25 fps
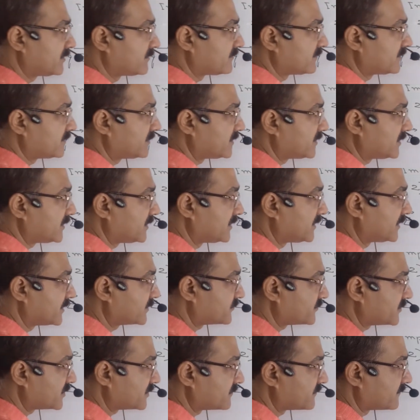have an
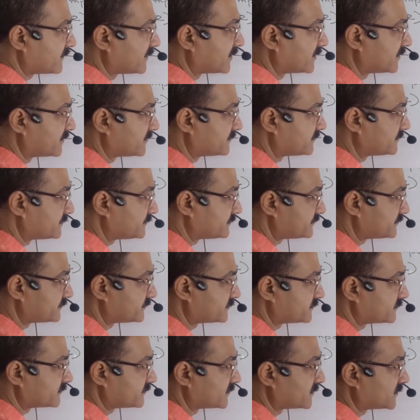electric field.
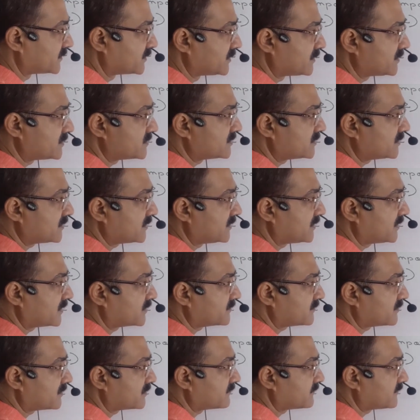There is an
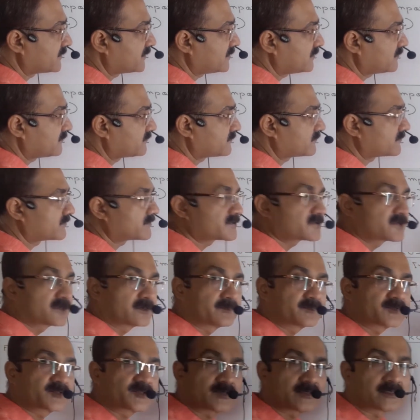electric field for
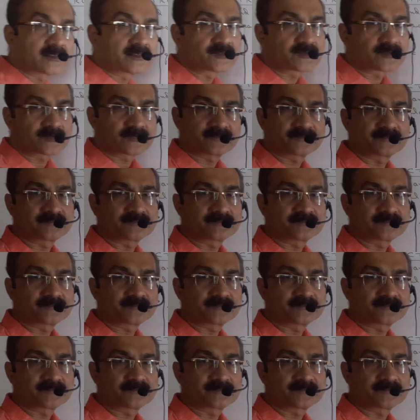some charge.